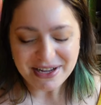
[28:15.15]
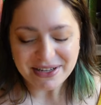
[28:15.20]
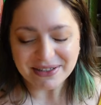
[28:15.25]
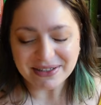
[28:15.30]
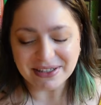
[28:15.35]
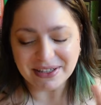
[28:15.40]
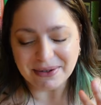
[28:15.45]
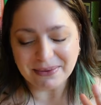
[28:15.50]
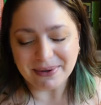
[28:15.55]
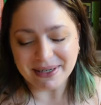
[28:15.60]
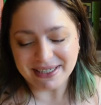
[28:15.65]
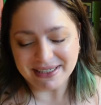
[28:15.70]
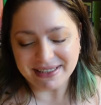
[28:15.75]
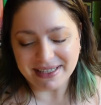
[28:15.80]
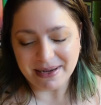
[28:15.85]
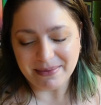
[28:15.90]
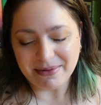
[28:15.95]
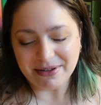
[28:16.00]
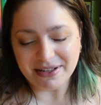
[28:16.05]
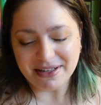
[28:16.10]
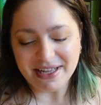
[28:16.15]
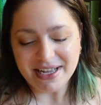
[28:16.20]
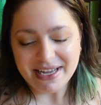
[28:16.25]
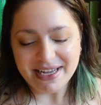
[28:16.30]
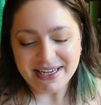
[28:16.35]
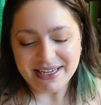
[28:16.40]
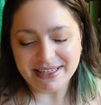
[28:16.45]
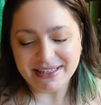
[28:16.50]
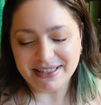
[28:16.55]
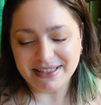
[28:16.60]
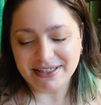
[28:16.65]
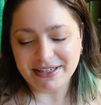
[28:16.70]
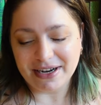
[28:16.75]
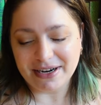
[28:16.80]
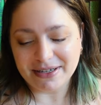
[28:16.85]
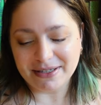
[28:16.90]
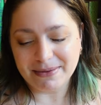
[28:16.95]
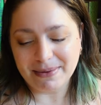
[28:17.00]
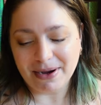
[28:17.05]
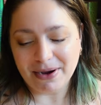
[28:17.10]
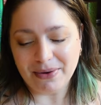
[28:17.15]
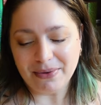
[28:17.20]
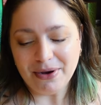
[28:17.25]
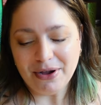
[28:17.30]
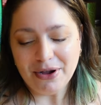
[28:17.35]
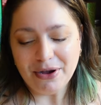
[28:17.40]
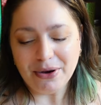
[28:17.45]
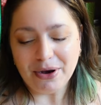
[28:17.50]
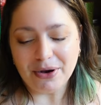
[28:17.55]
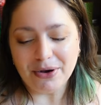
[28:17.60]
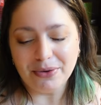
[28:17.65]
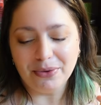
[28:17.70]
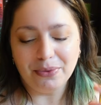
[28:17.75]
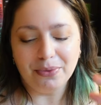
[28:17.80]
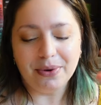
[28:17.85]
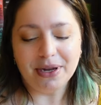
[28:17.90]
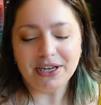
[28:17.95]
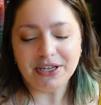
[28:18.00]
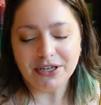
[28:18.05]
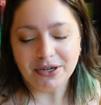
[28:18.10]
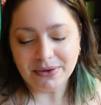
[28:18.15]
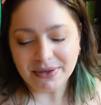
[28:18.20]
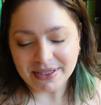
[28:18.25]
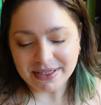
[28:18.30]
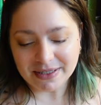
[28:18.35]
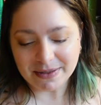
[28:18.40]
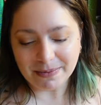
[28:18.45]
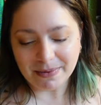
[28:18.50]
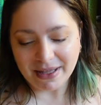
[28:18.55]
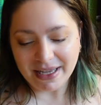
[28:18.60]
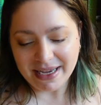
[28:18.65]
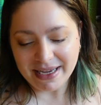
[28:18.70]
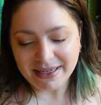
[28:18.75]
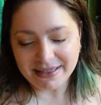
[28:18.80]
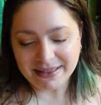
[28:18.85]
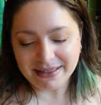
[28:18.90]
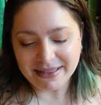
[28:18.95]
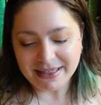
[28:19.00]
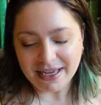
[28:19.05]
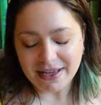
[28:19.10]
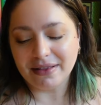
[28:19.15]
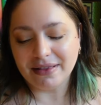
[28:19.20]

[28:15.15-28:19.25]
So like one example is it talks about uh, window displays,